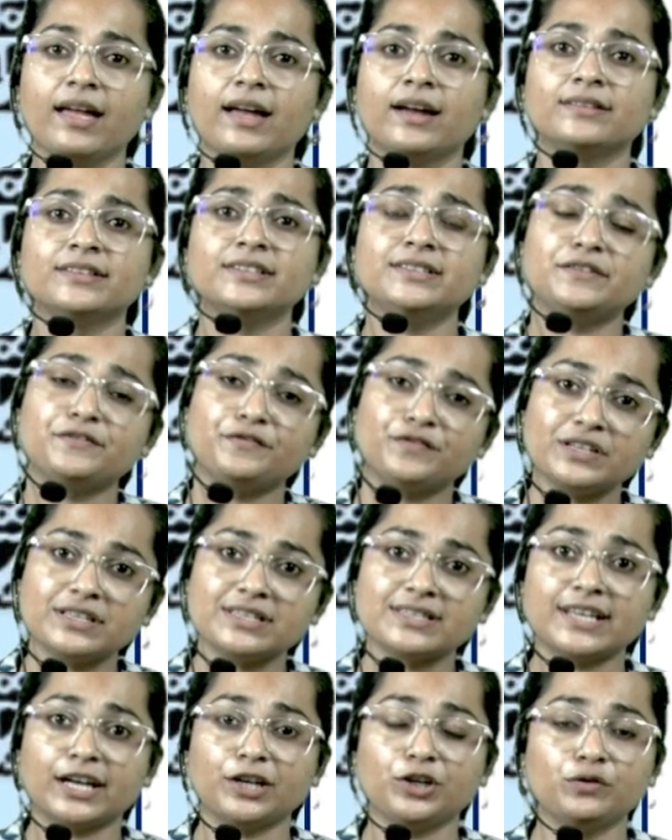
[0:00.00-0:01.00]
The
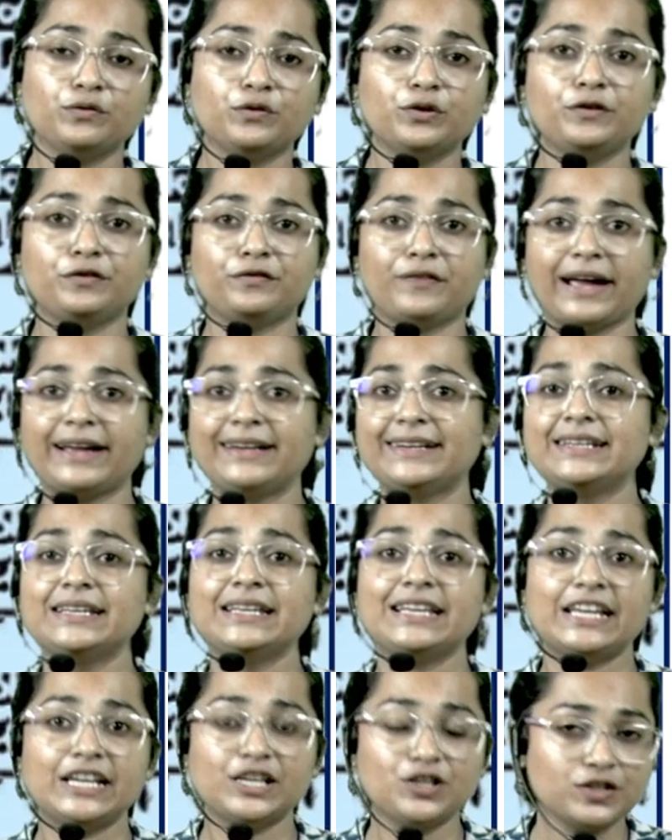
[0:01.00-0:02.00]
difference that you would find in
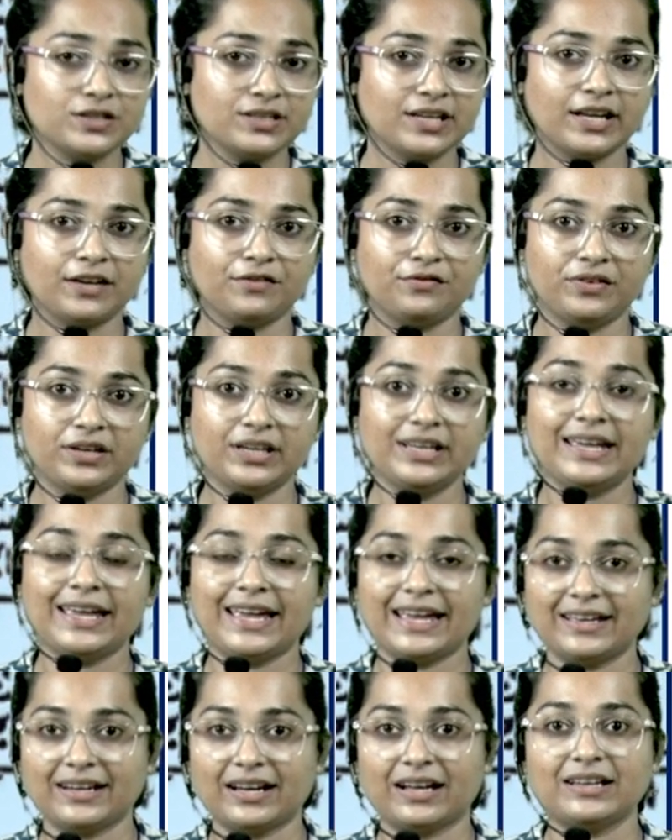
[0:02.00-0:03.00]
each and every
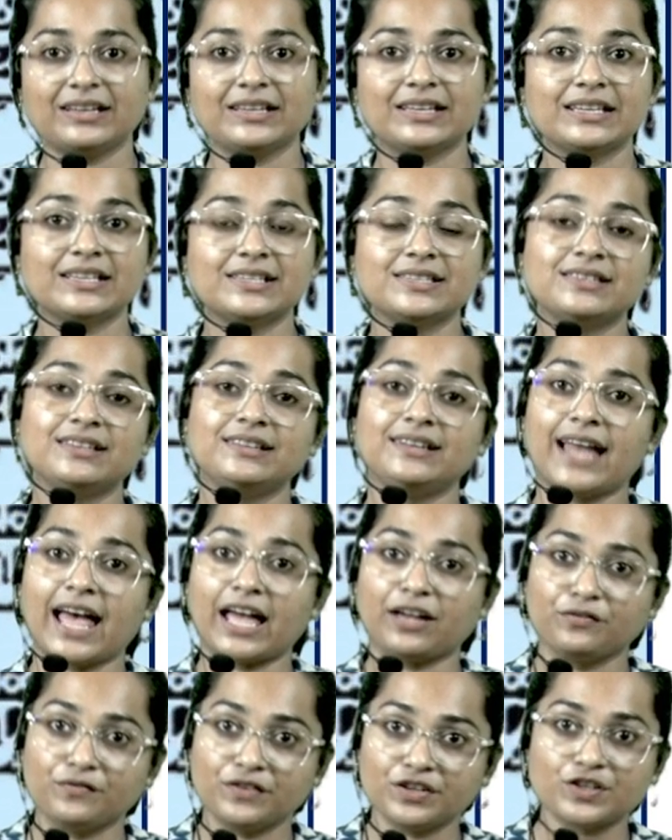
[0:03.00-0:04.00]
era is the
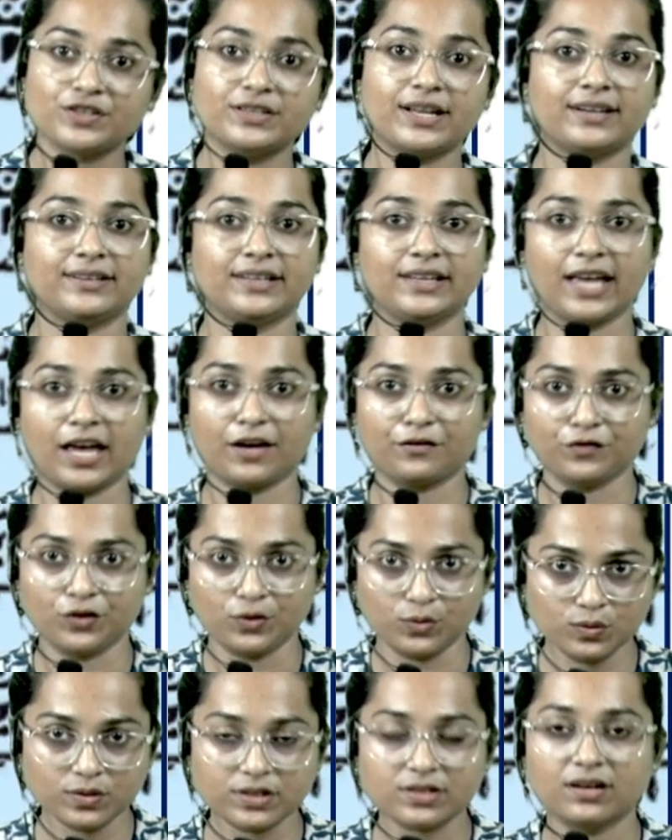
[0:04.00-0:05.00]
language that they have
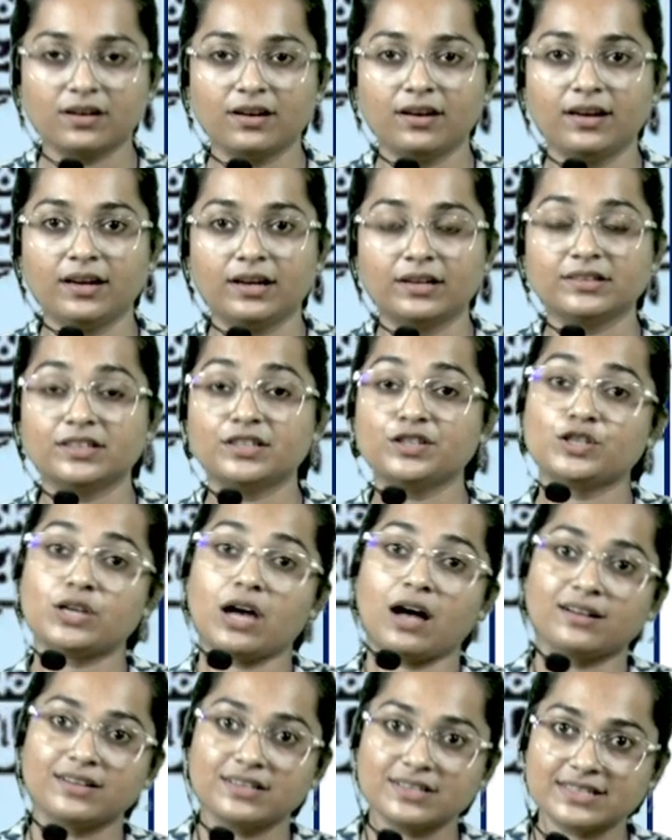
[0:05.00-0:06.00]
used, the
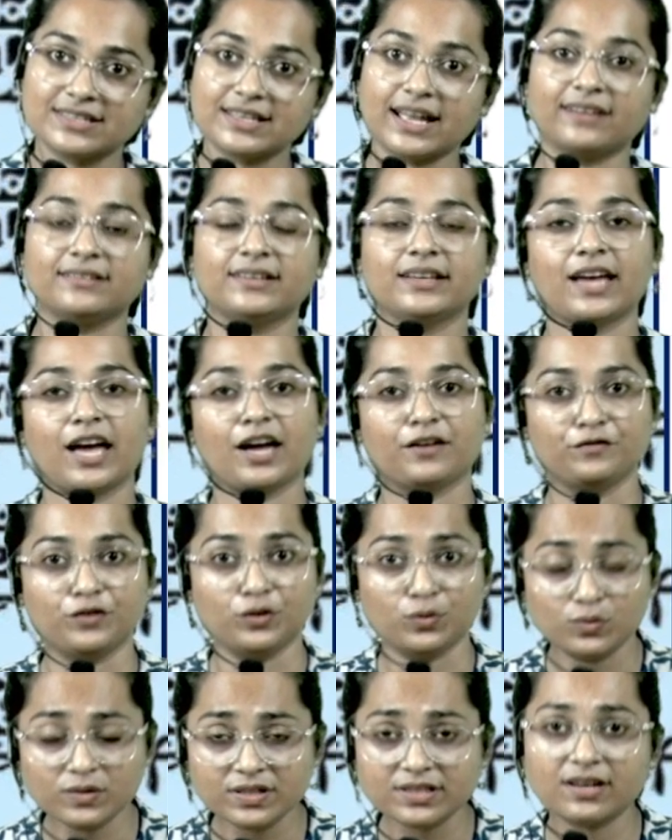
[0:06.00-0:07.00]
jargons that they have
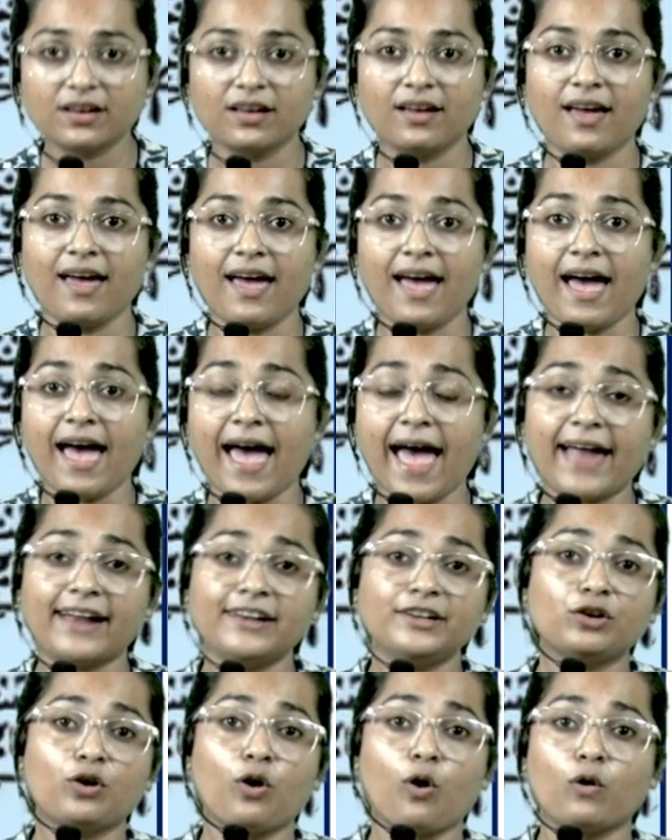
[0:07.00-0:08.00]
used,
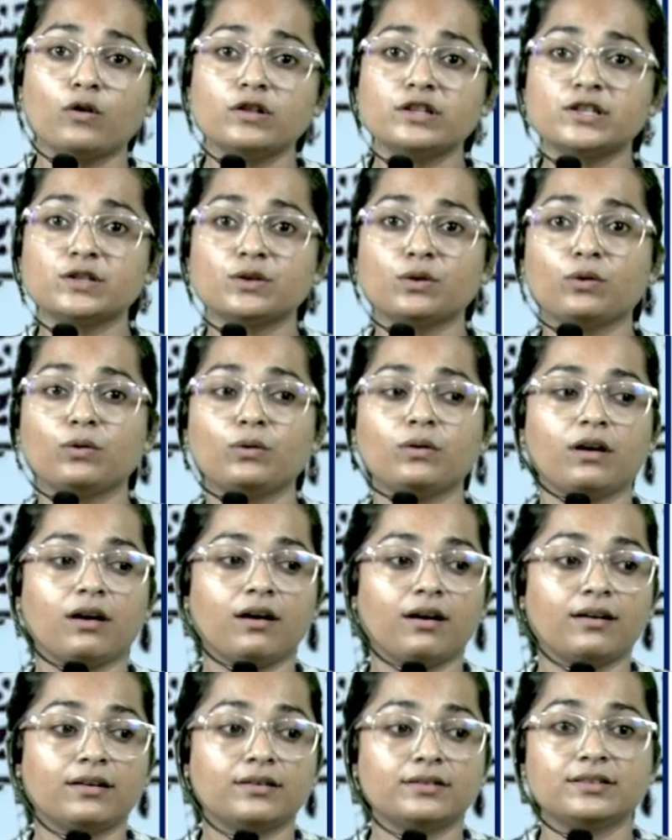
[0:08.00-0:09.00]
and also
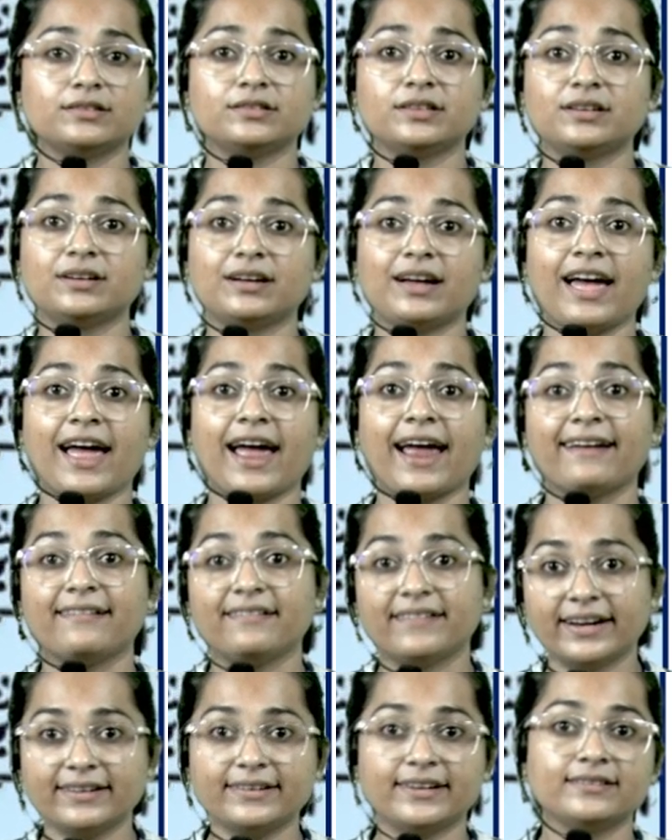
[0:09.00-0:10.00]
the
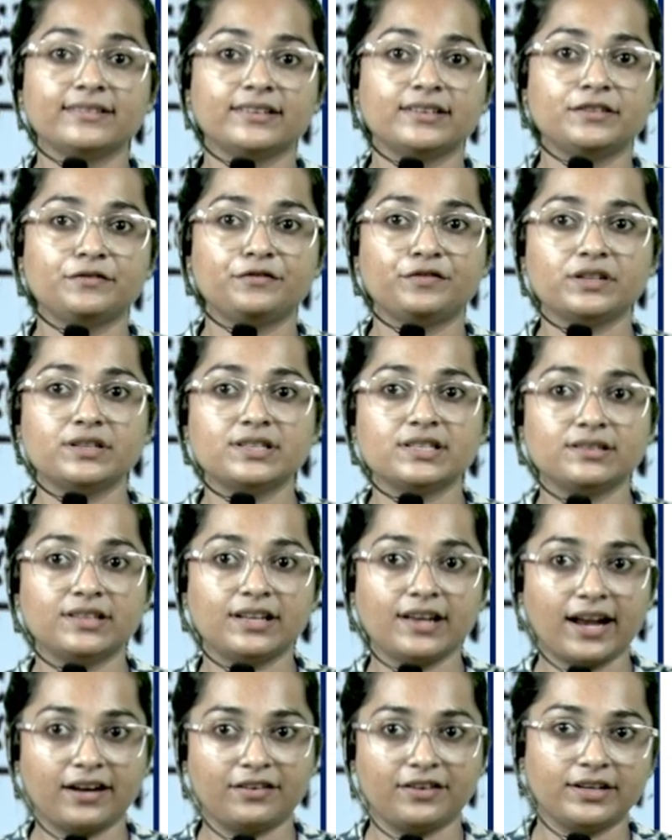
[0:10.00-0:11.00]
handwriting, the difference in the
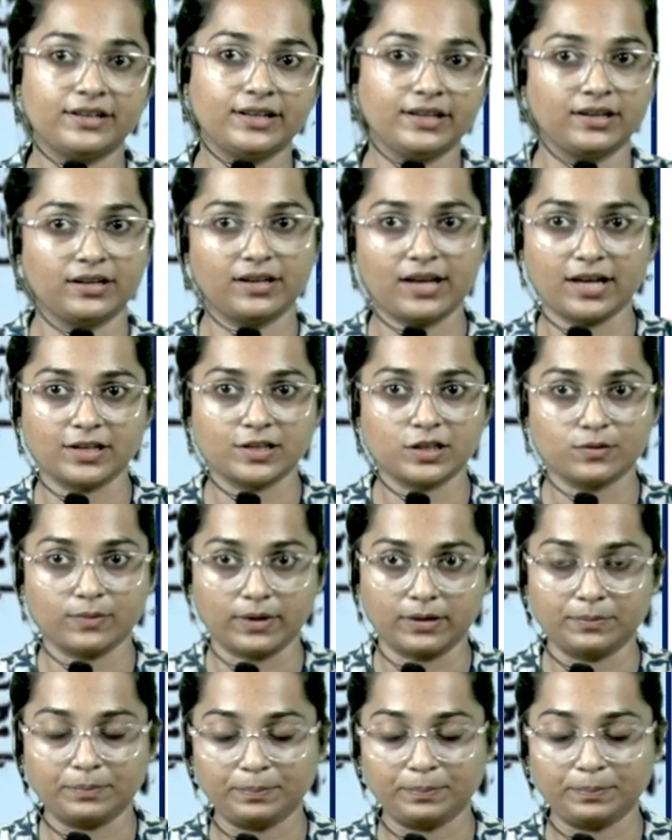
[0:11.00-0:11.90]
handwriting as well.